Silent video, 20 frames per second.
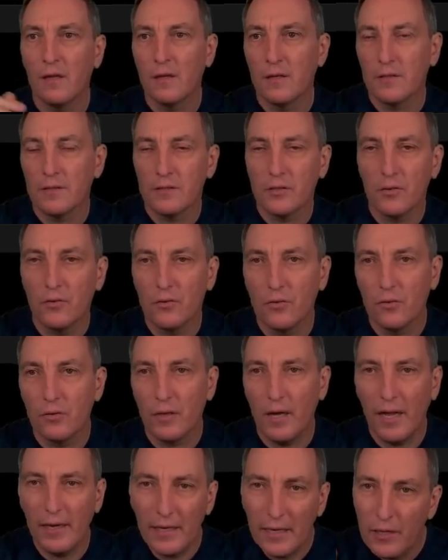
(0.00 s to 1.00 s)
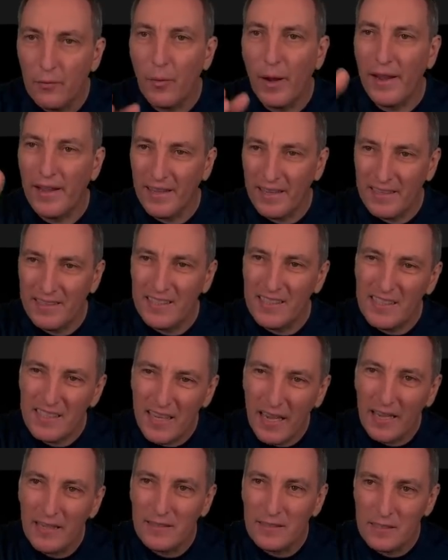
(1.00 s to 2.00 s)
So, and anyway, in this
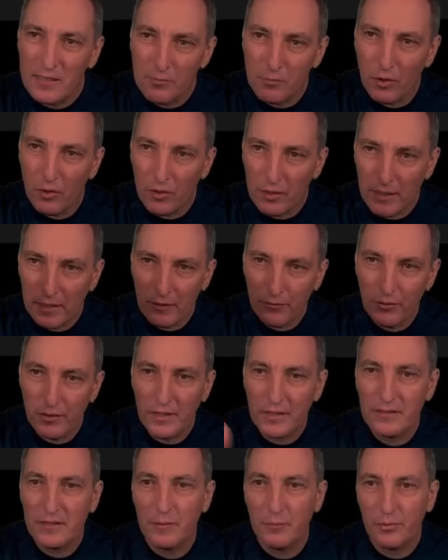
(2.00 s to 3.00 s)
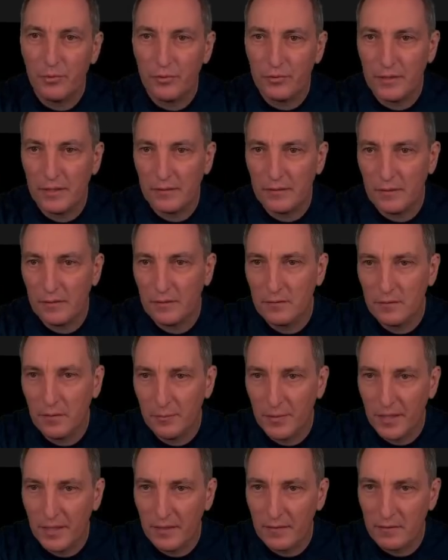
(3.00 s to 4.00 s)
case, it's more kind of an example than
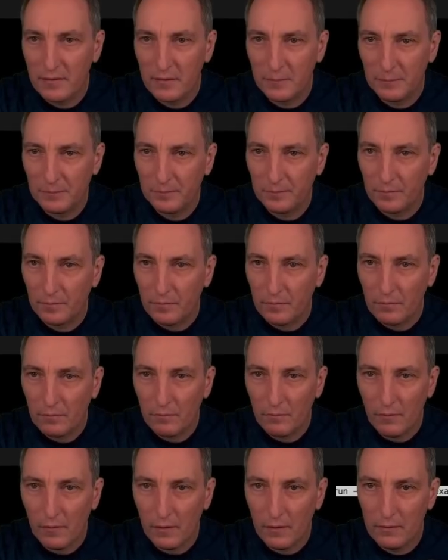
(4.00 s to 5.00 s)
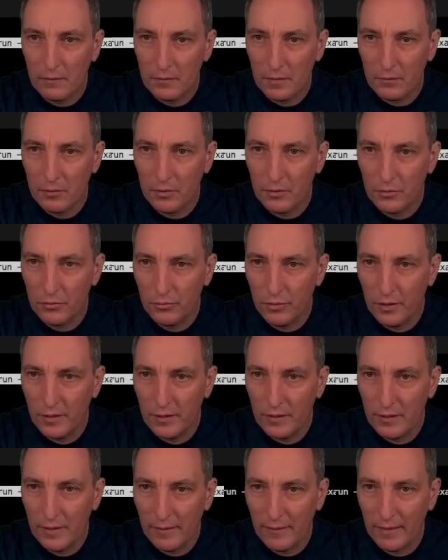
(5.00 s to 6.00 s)
something else. So I'm going to run
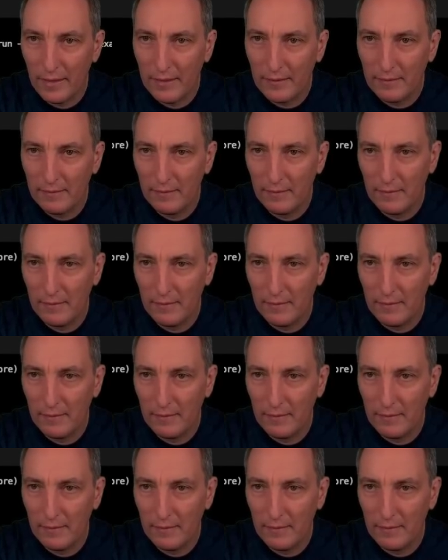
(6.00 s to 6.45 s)
it like that.